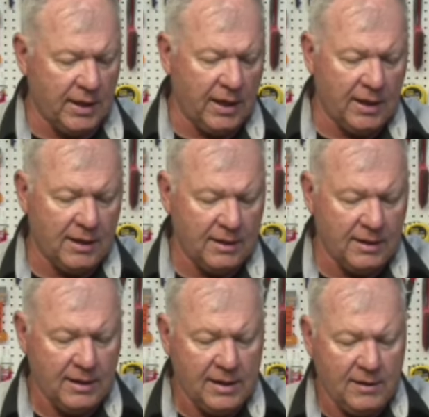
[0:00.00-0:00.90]
And
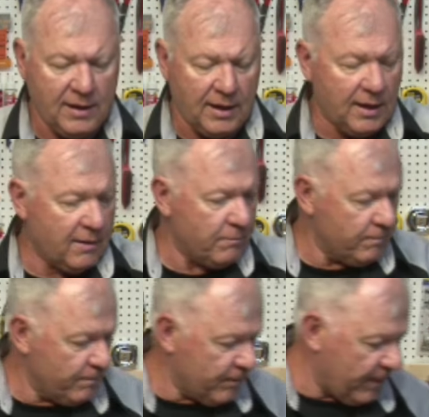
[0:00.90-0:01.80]

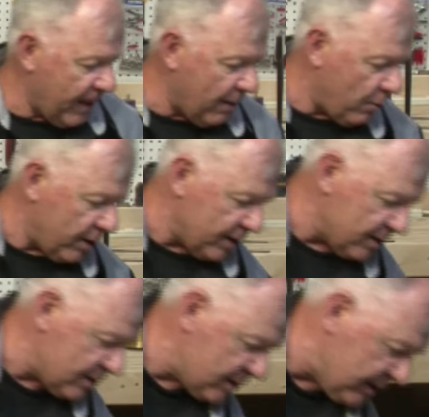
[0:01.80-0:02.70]
that one
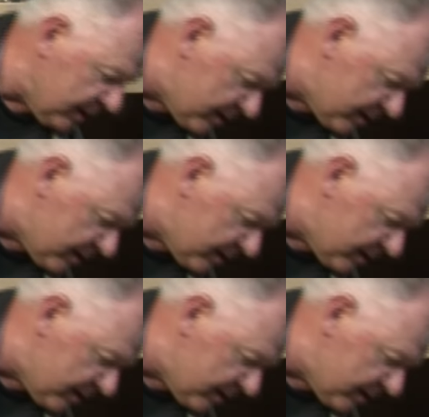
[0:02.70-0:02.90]
is